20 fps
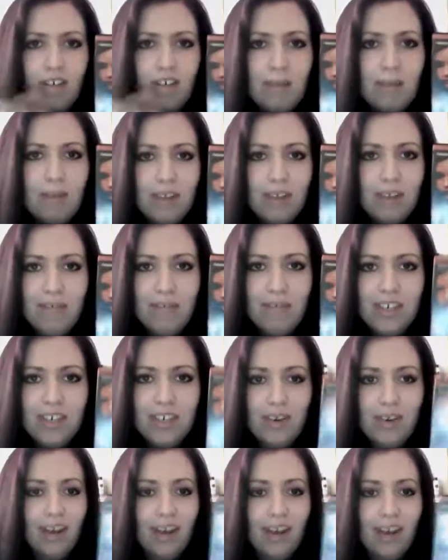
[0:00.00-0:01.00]
shame on them for
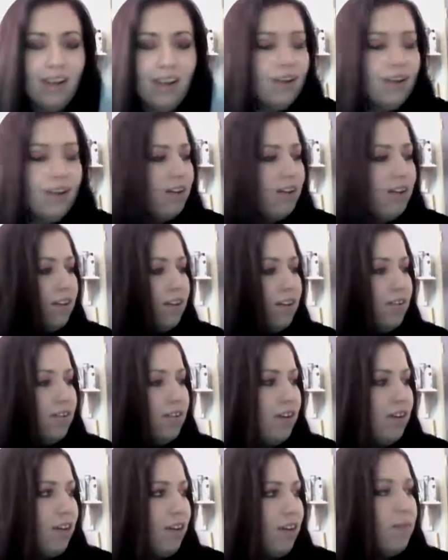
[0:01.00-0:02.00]
doing it. I don't
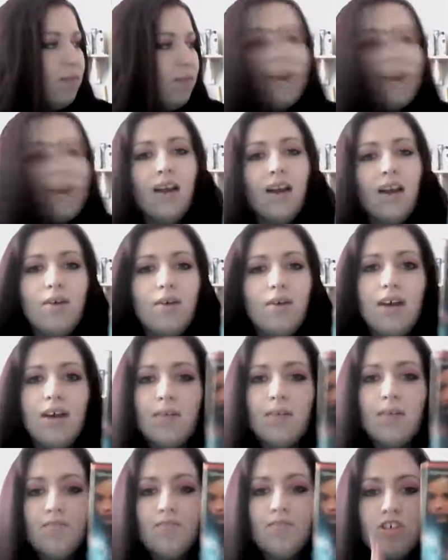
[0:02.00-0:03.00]
like it. Anyway,
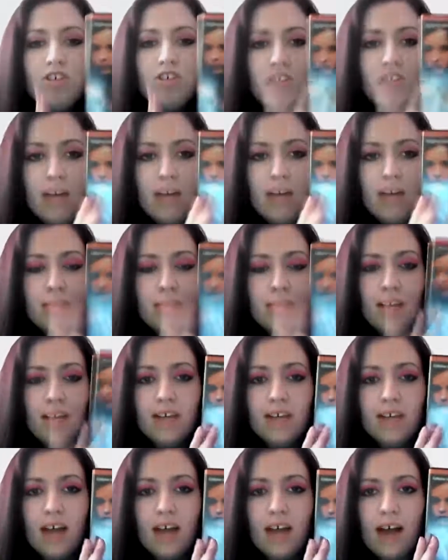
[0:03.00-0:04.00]
yeah, Ginger Snaps
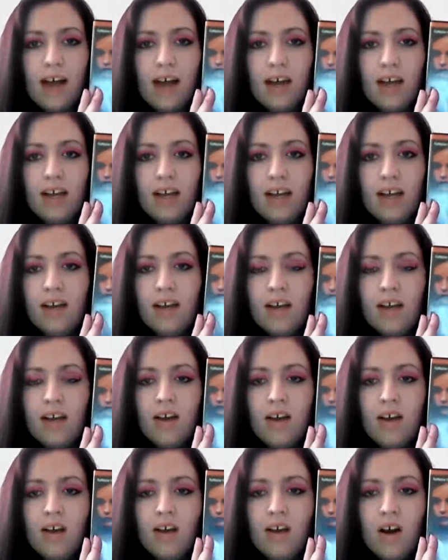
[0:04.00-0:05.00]
is a
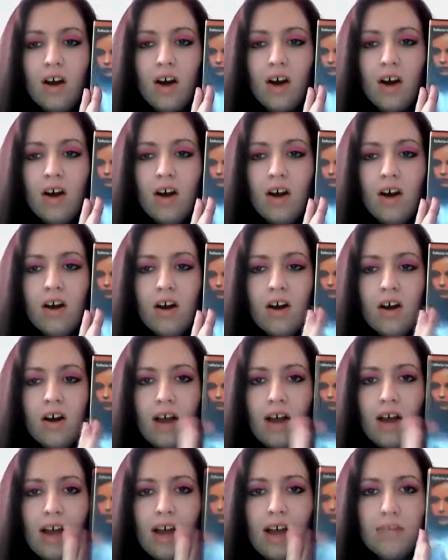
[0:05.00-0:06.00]

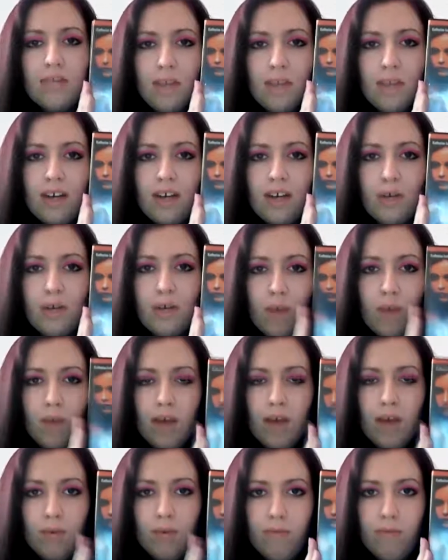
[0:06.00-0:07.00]
it's mainly a
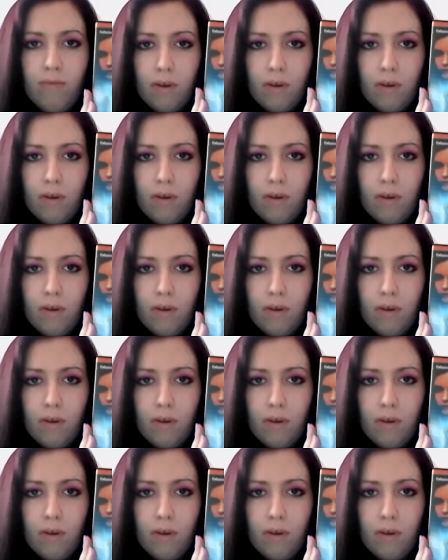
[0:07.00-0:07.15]
werewolf